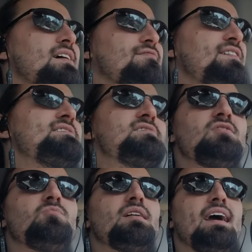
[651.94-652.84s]
feats
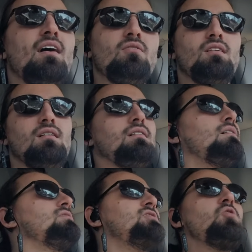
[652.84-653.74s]
into account,
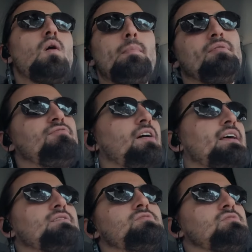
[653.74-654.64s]
two-weapon
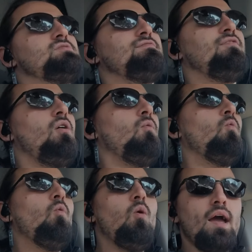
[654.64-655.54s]
fighting starts to fall
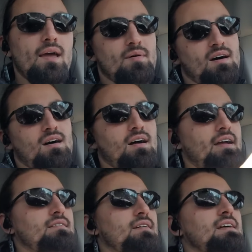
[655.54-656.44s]
way
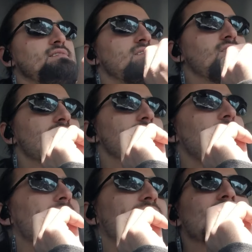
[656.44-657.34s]
behind. It's still
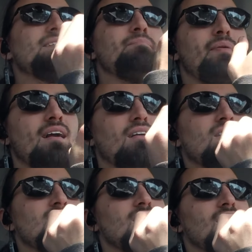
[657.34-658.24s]
technically better
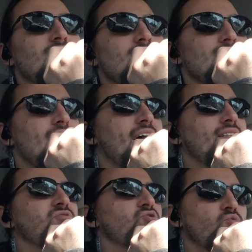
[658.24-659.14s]

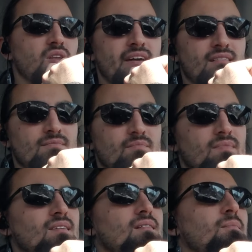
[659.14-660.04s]
than dueling,
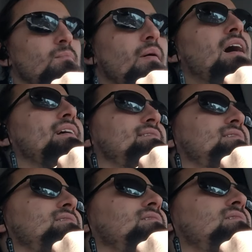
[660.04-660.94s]
but
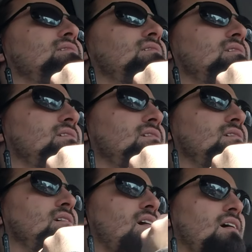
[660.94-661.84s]

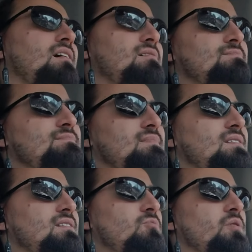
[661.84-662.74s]

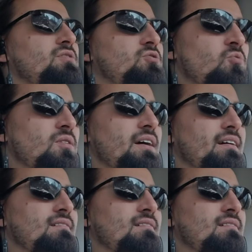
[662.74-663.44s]
with dueling,